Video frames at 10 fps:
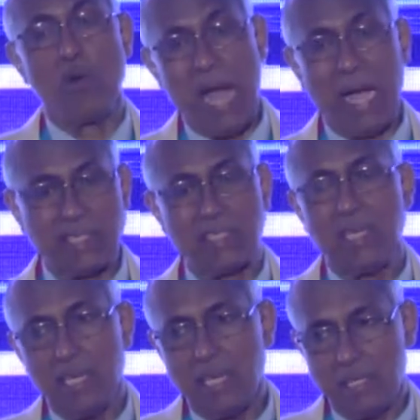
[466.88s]
act,
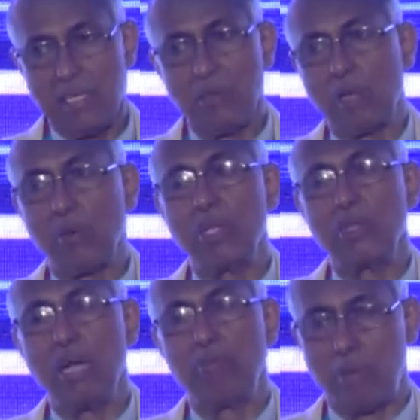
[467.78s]
you are going to
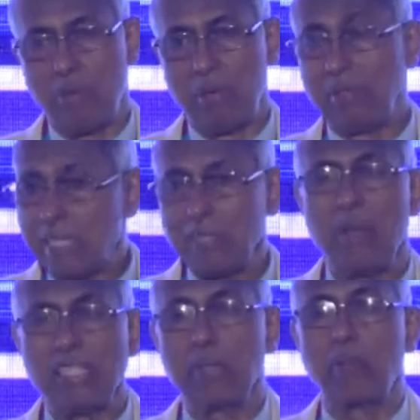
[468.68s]
have problem. That's the
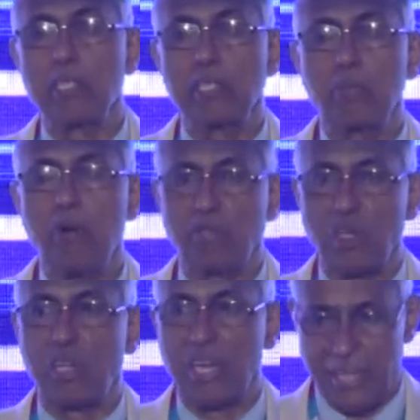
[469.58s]
basic principle of shock
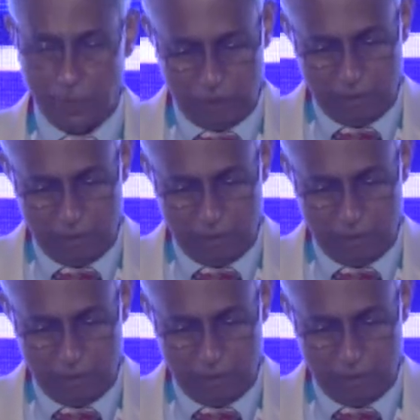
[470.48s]
index.